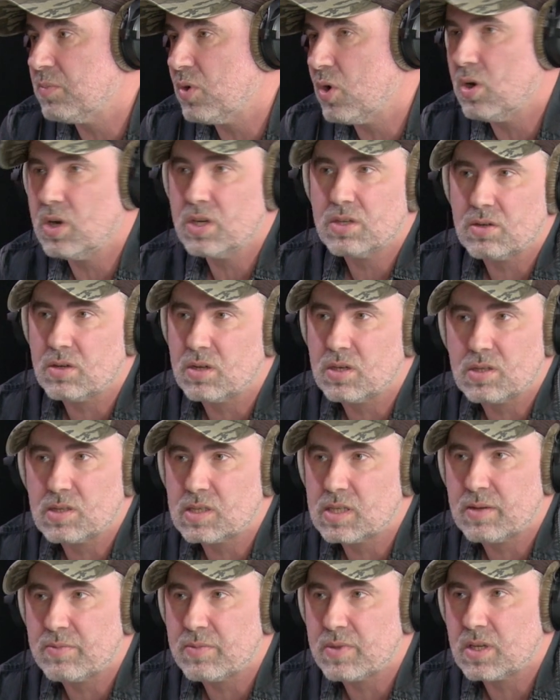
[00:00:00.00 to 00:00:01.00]
bored or
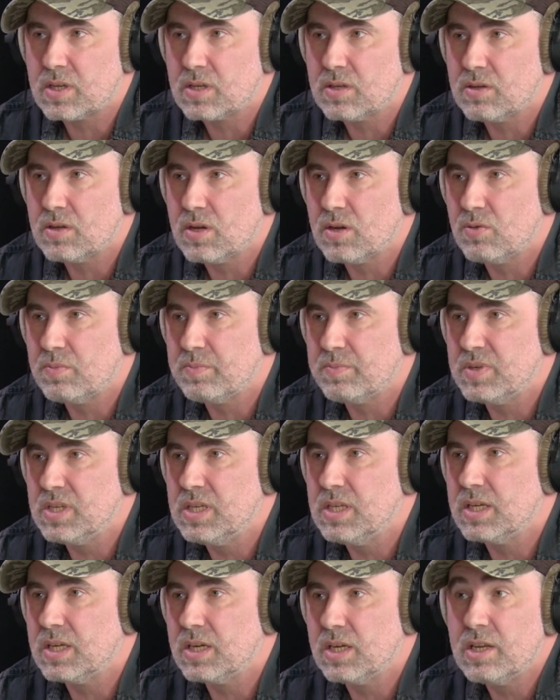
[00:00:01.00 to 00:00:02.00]
something,
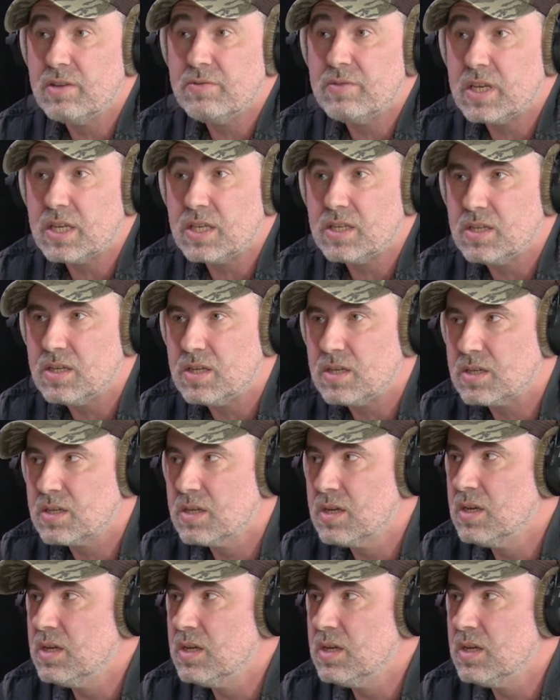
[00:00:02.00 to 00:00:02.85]
being living here.